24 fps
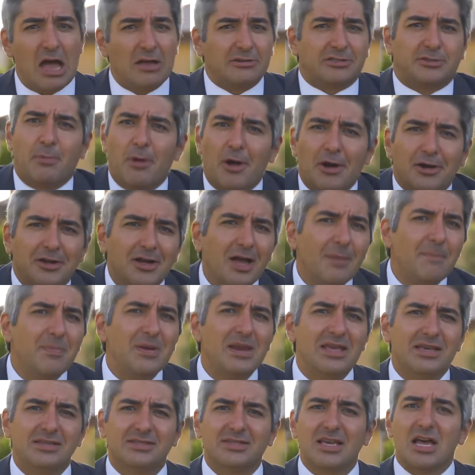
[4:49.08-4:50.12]
Smart
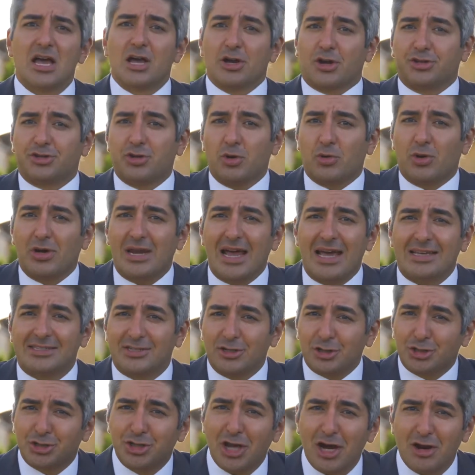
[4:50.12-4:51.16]
companies could tokenize
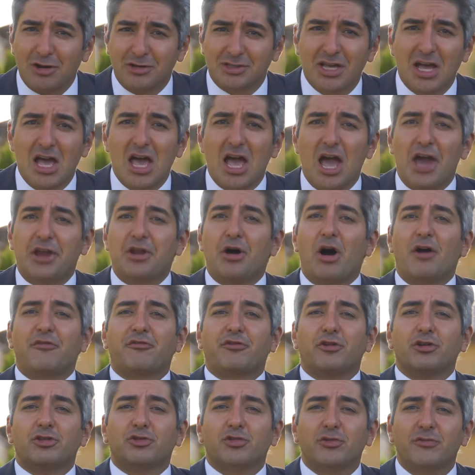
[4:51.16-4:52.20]
their shares and
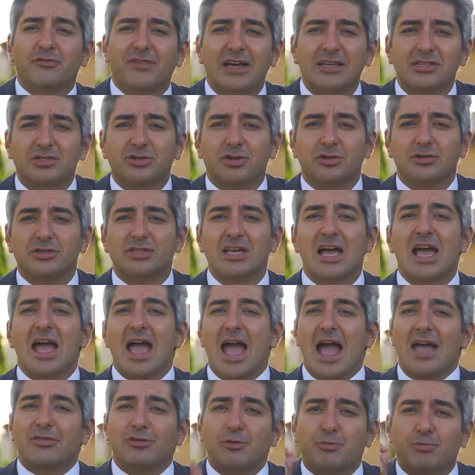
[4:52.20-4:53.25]
offer it to investors,
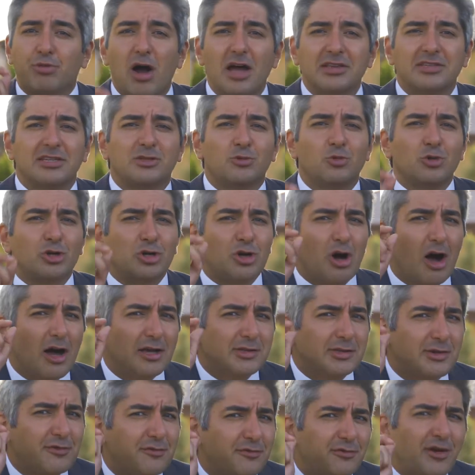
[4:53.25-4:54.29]
and the process would
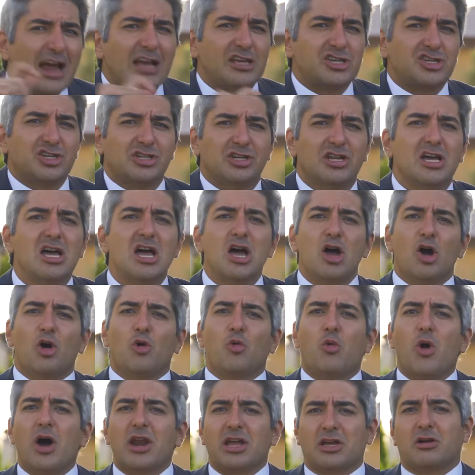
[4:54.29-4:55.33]
cost a fraction
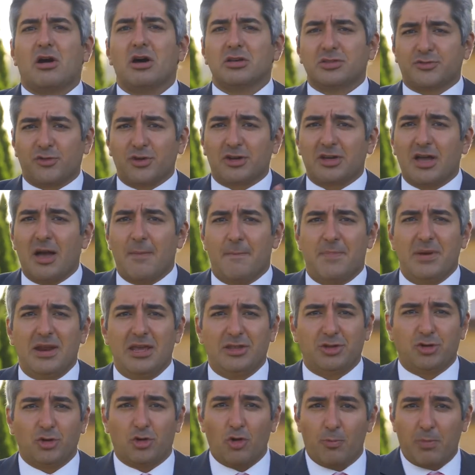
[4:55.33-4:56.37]
of what it costs for a
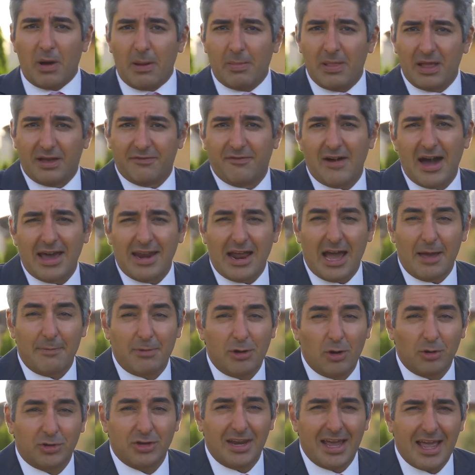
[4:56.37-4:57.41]
company to go public via an
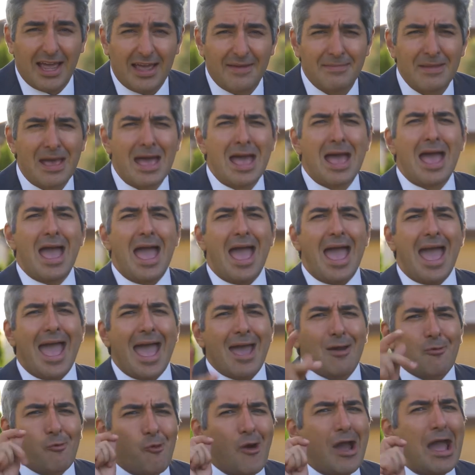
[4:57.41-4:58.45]
IPO today,
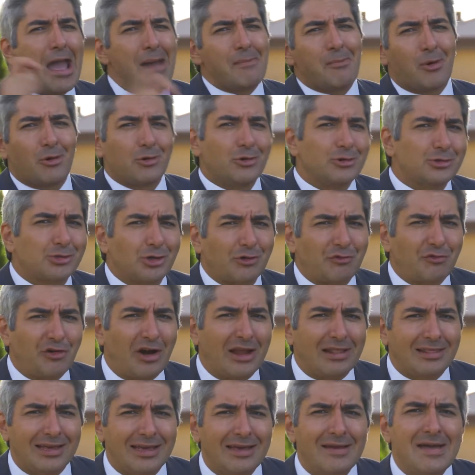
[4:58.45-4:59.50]
and way more
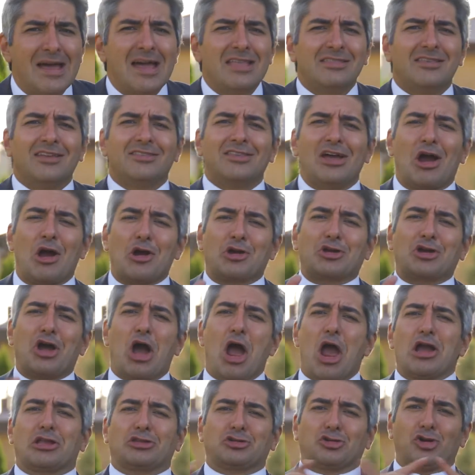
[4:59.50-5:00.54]
user-friendly than the
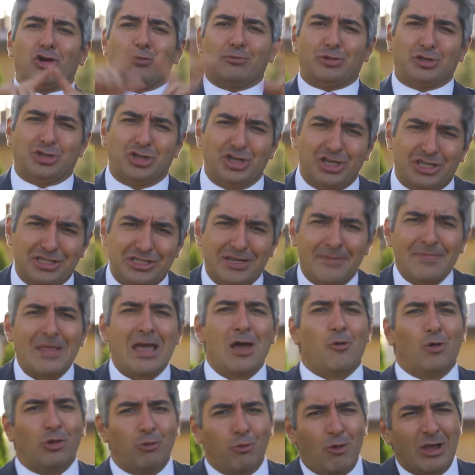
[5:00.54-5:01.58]
archaic term sheets
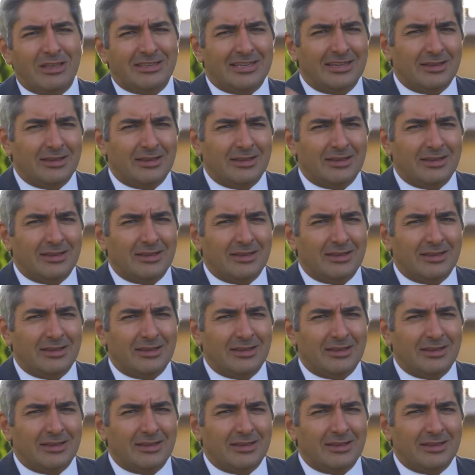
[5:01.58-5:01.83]
with wet